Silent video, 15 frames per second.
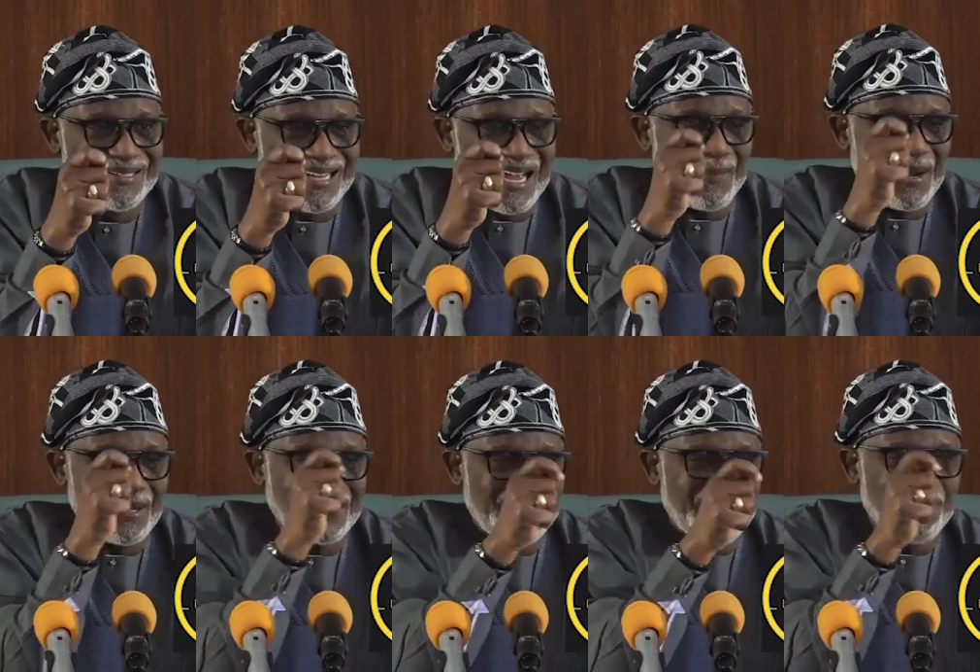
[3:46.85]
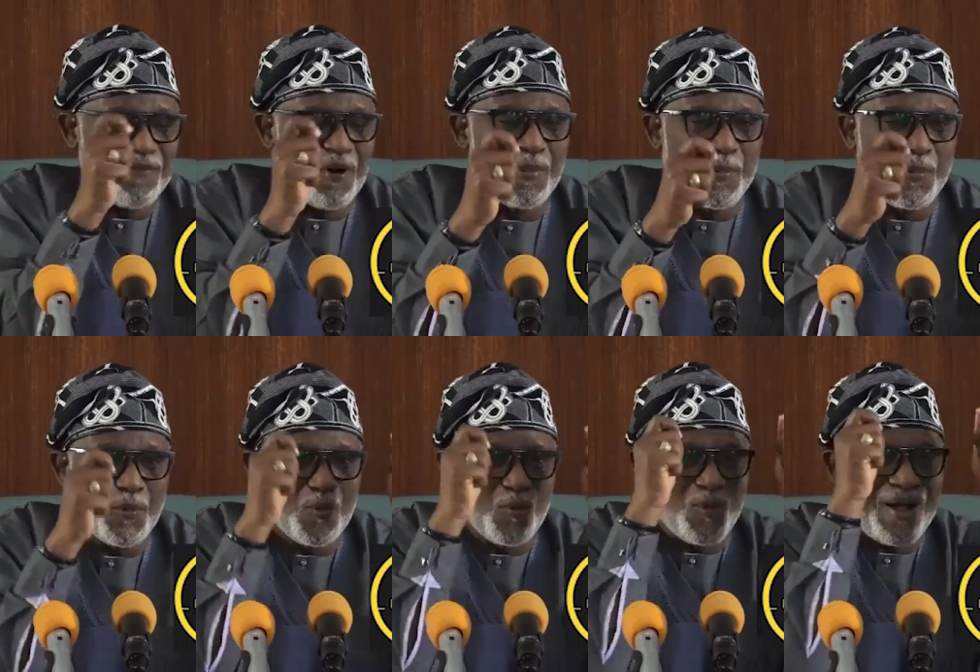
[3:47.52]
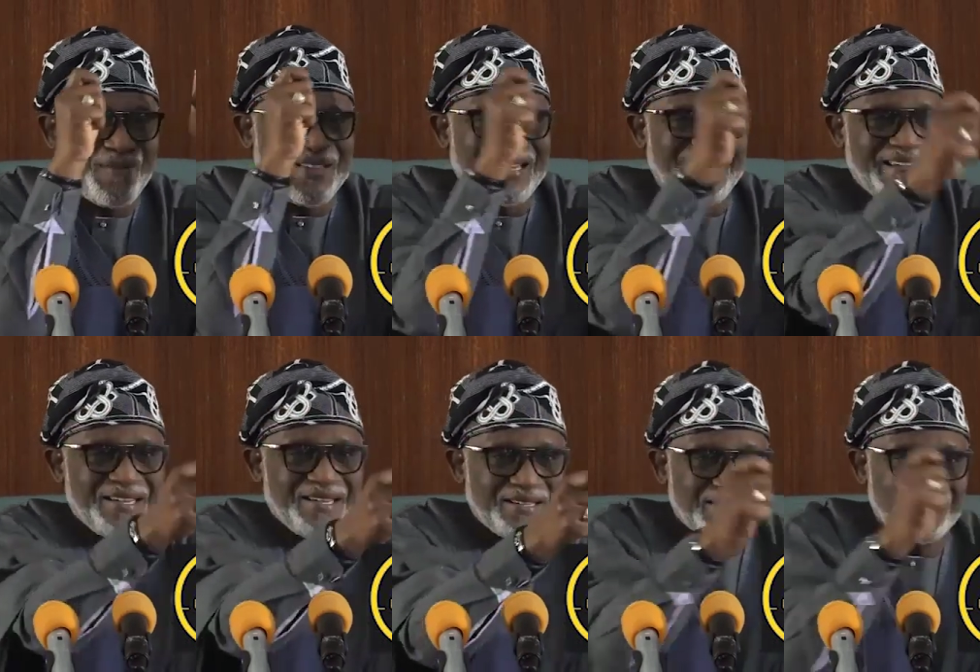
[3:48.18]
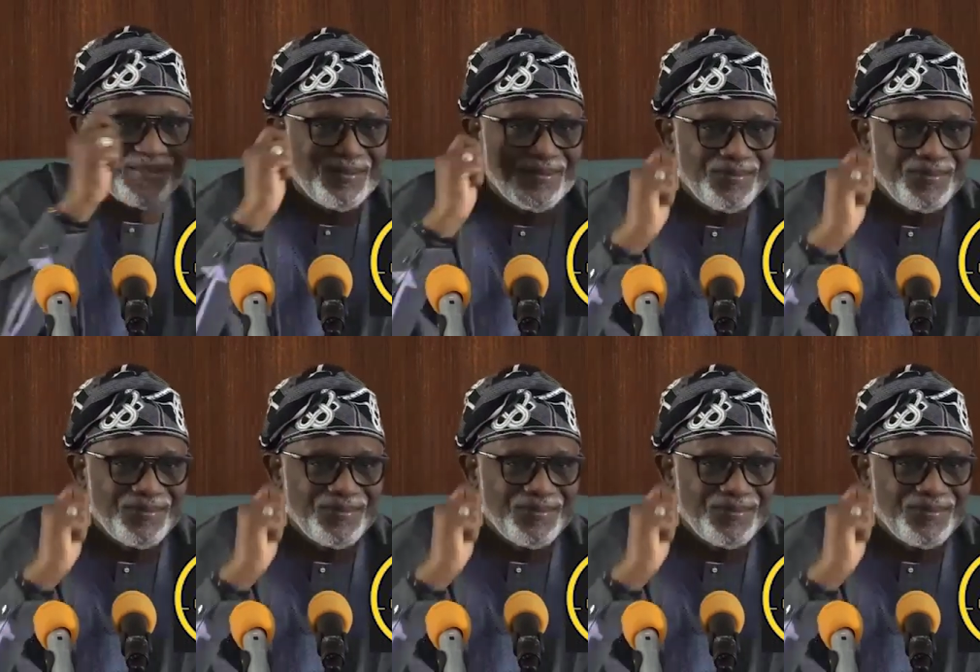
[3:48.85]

There are about three, four people who have the keys.